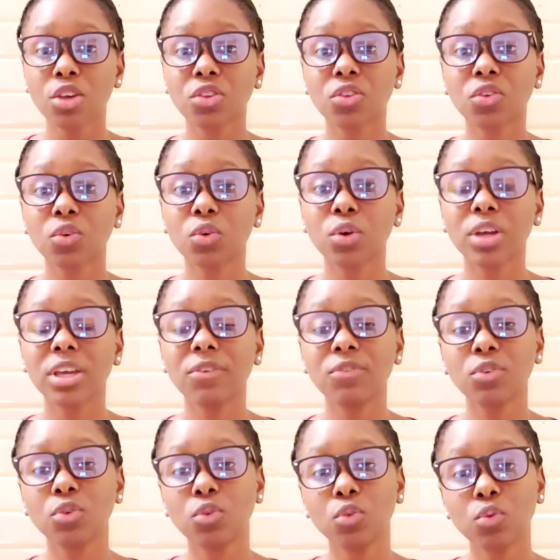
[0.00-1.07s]
So if
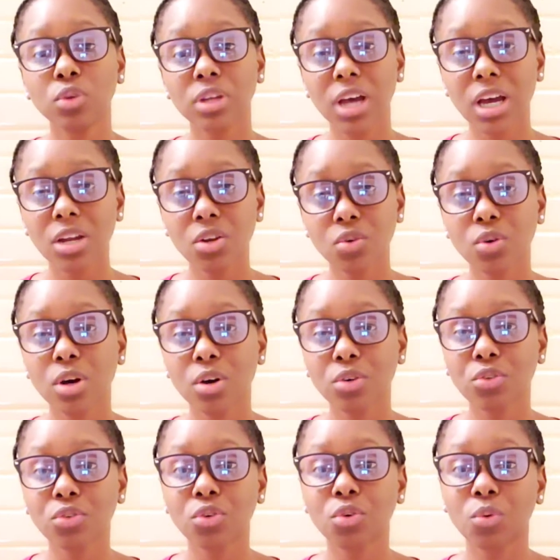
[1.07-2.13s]
you do not know
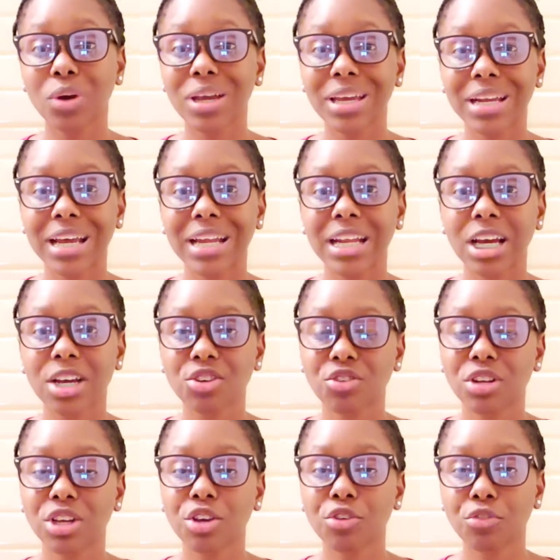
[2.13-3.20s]
how to go ahead and
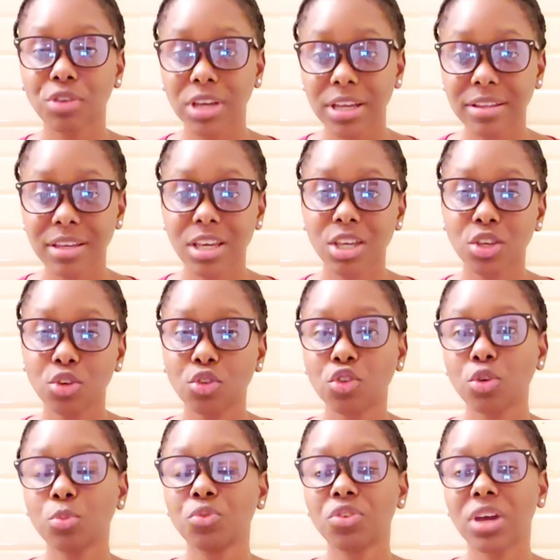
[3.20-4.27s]
actually create a
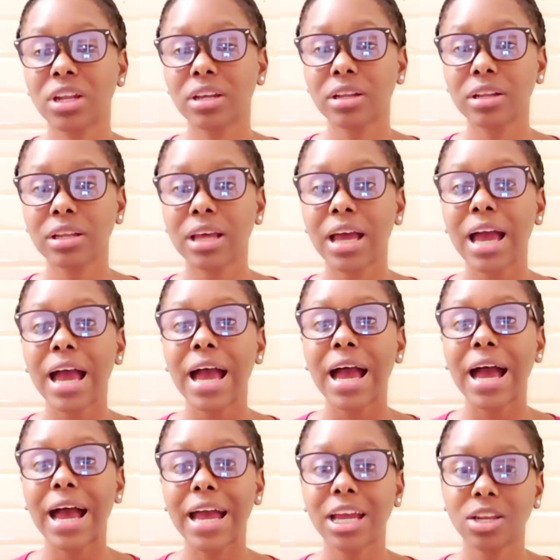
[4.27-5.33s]
YouTube channel,
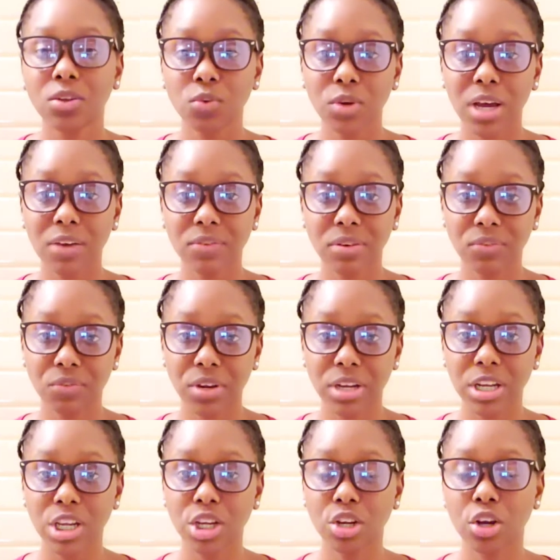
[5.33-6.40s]
I do have a
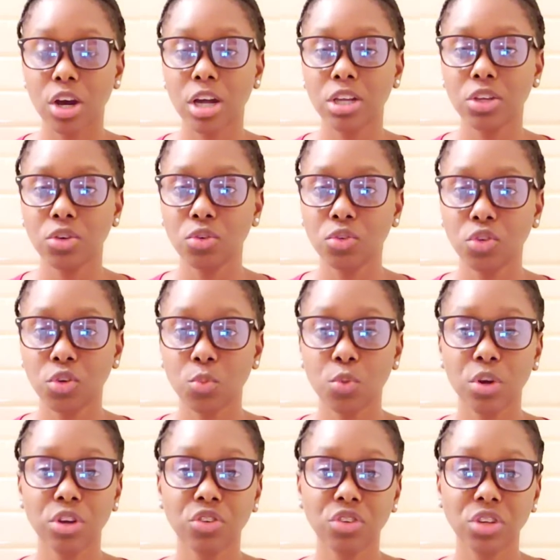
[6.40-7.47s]
friend here on YouTube
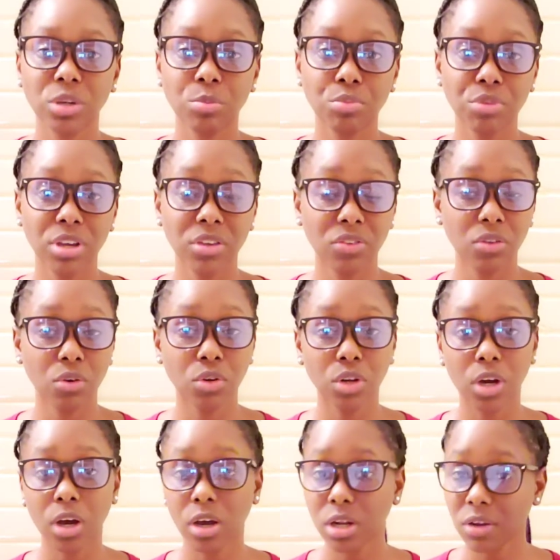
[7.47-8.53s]
where she breaks down
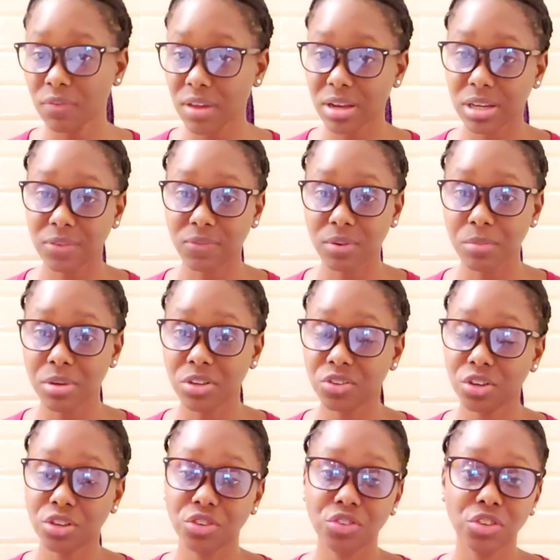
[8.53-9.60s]
all of that information.